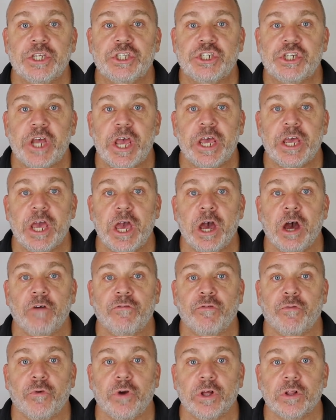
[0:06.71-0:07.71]

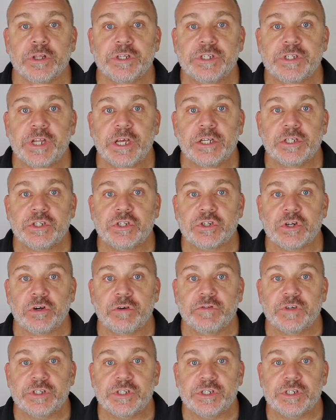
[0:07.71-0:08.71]
EJF Real Estate
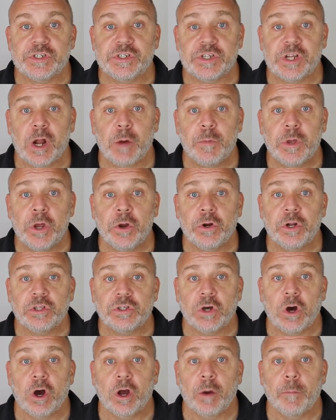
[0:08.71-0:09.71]
Services, and I'm here to
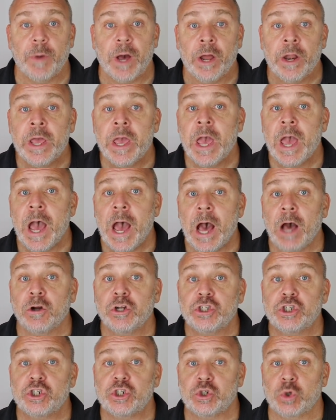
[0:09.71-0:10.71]
talk about how
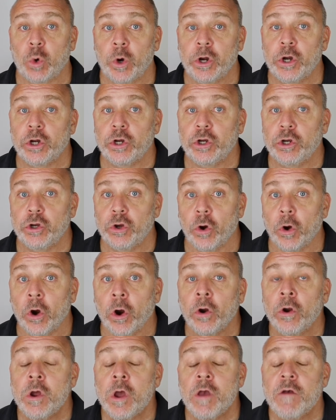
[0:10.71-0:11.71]
to shorten
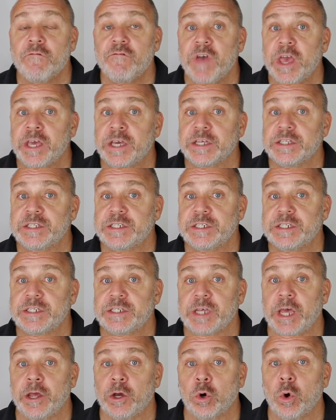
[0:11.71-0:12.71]
your vacancy
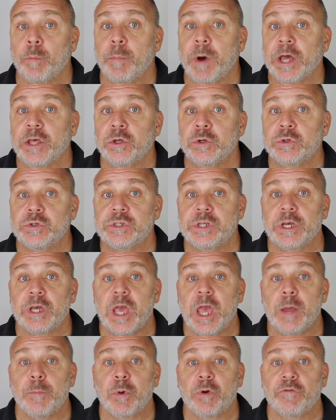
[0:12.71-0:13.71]
cycle by
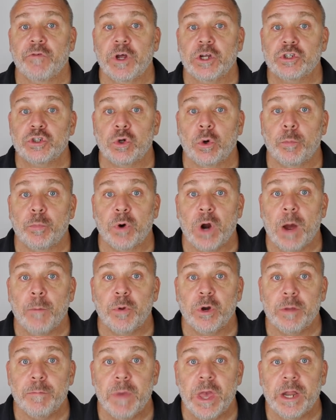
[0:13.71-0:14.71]
using a professional
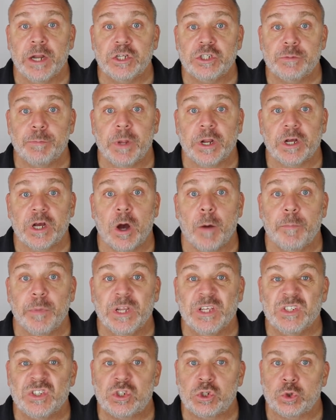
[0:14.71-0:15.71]
property management
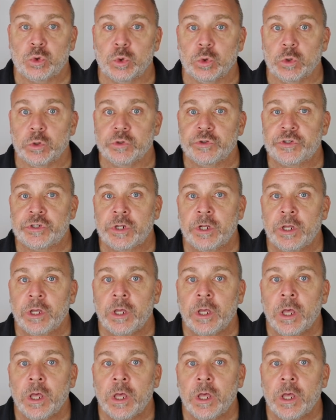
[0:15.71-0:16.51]
company's tools.